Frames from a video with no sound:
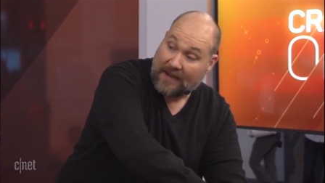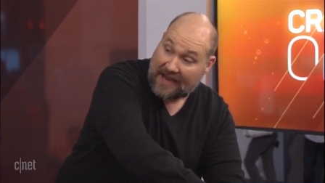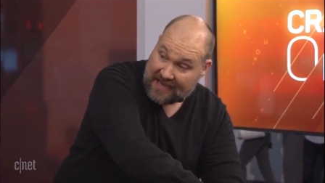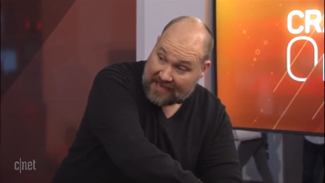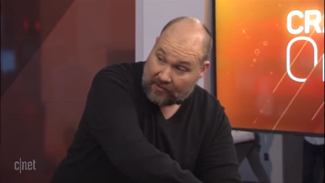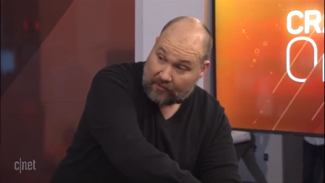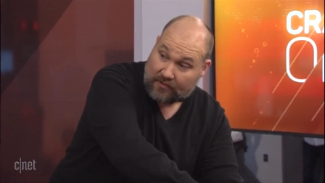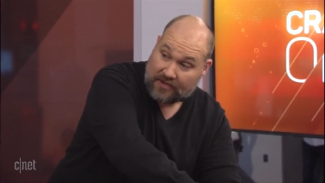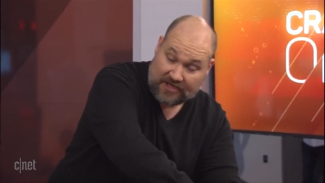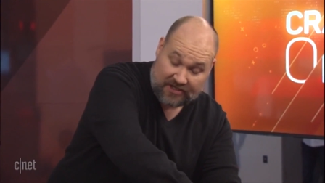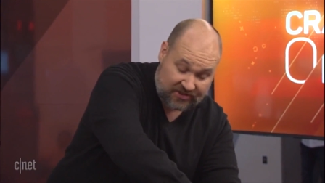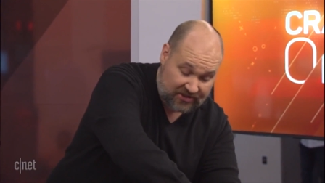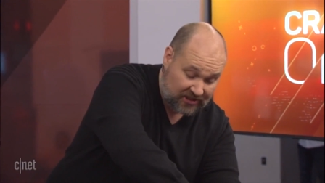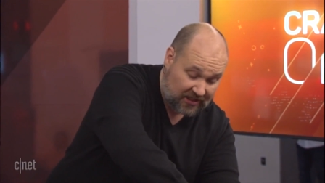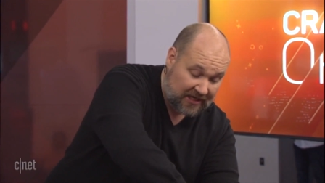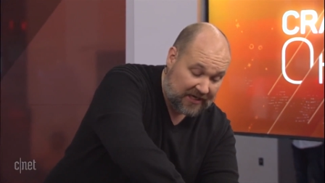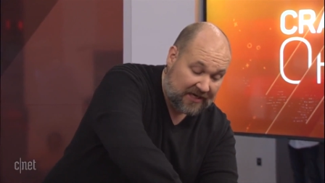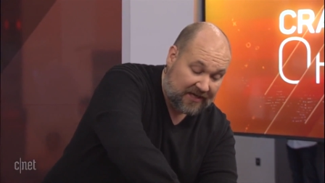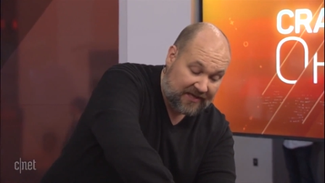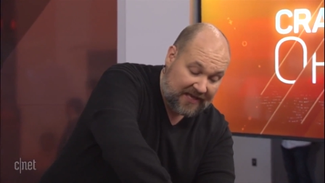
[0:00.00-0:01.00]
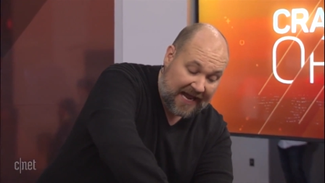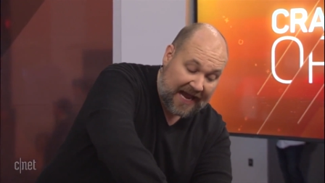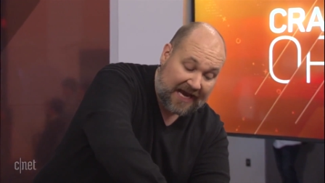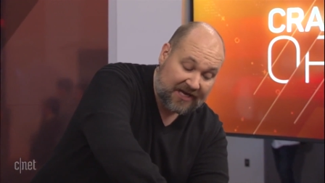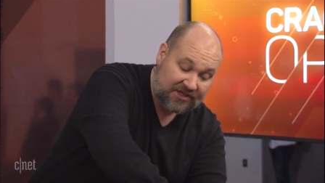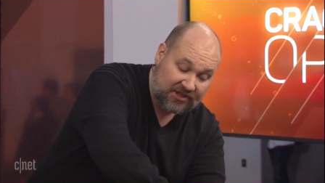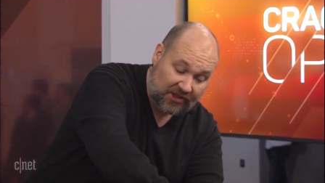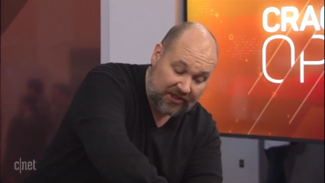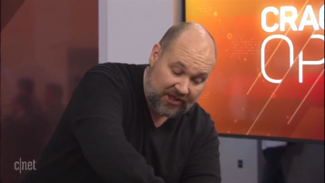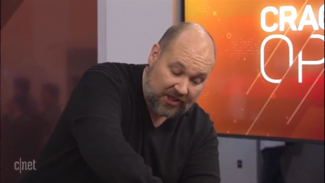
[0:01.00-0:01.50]
batteries that
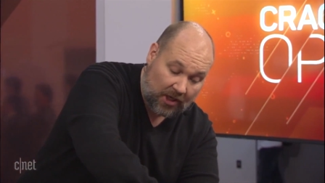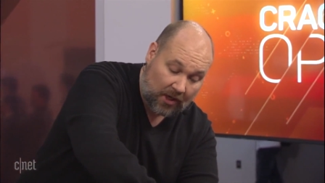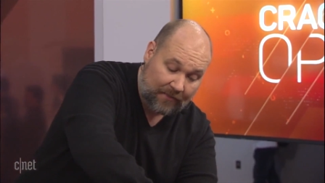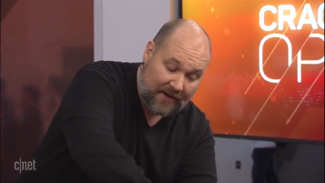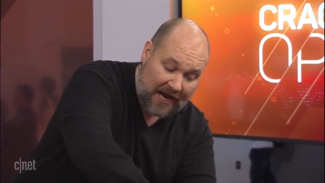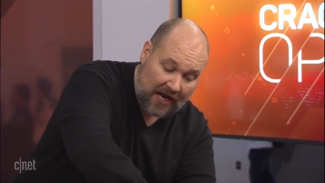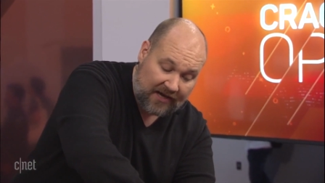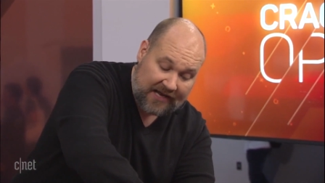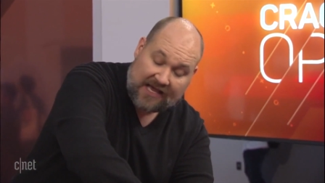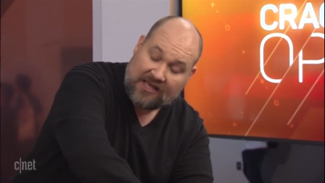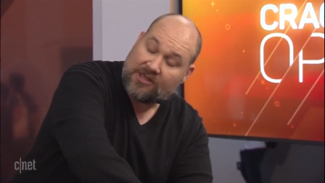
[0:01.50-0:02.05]
actually come out.